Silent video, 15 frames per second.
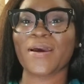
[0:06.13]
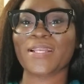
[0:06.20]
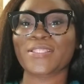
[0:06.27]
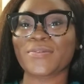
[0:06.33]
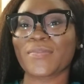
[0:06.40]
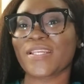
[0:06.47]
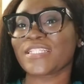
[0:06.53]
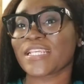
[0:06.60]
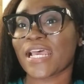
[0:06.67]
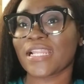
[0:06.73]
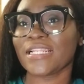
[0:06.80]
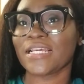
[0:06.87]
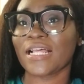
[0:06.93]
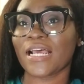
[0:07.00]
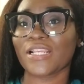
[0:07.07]
to my
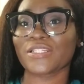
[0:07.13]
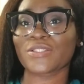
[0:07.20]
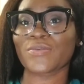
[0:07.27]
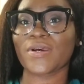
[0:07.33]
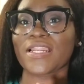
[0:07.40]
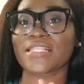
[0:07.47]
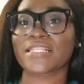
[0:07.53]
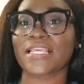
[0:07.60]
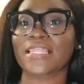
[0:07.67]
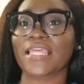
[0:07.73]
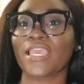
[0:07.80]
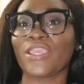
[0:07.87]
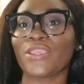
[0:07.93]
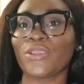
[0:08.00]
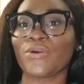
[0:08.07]
channel i just want to say
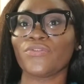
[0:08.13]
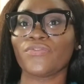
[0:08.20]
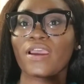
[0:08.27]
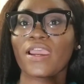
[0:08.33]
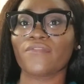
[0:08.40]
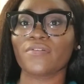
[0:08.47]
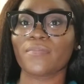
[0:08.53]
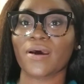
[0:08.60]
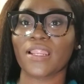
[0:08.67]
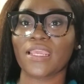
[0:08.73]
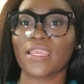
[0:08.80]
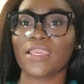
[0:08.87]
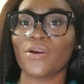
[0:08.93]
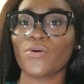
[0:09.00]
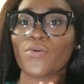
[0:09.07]
thank you for
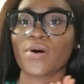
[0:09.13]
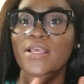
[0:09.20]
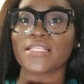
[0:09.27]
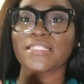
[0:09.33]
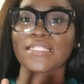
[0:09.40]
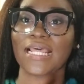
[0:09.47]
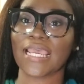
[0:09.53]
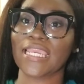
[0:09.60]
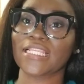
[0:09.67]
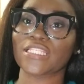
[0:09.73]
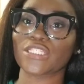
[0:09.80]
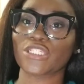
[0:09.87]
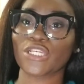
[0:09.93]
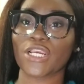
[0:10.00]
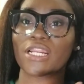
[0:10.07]
everybody who has liked
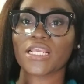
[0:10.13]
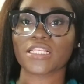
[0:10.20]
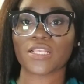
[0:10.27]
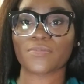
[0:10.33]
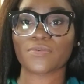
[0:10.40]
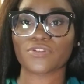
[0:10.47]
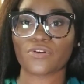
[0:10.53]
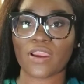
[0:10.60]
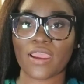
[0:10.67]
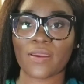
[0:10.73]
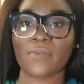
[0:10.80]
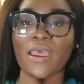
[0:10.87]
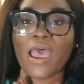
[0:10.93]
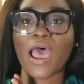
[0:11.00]
shared and subscribed